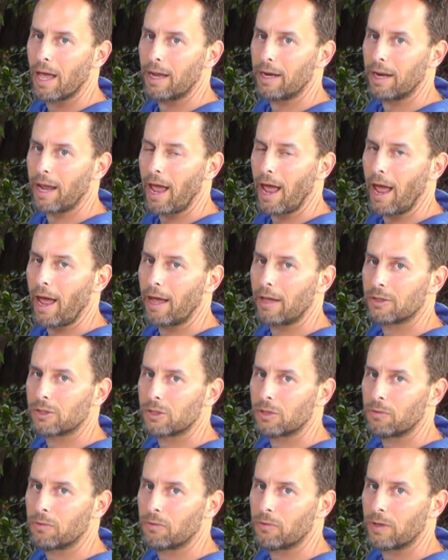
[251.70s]
And
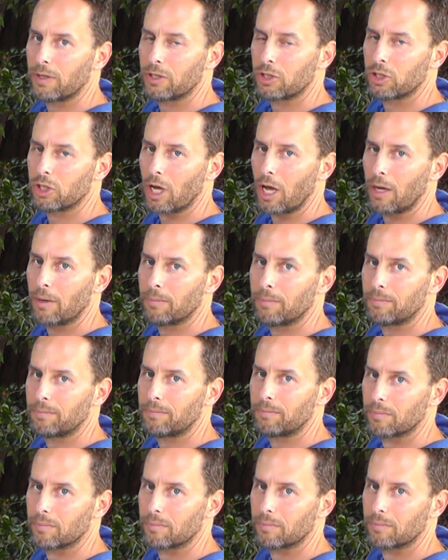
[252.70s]
as you finish up,
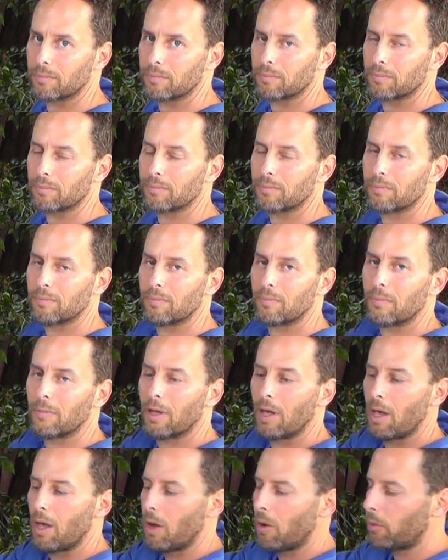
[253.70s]

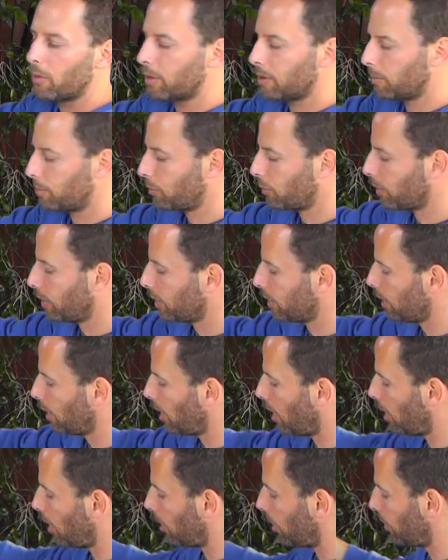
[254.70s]
we're going to bring
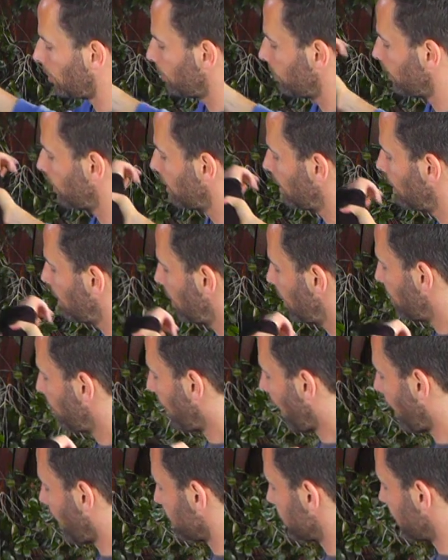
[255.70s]
the arm
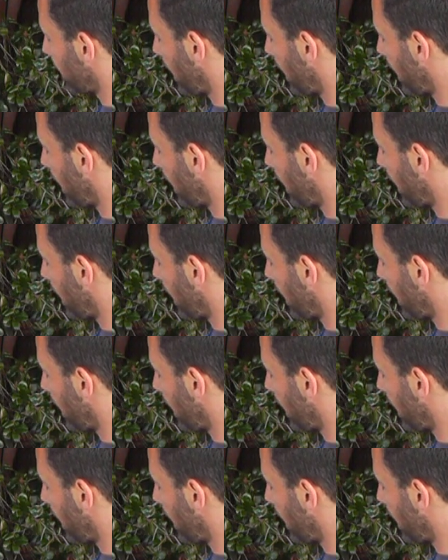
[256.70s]
back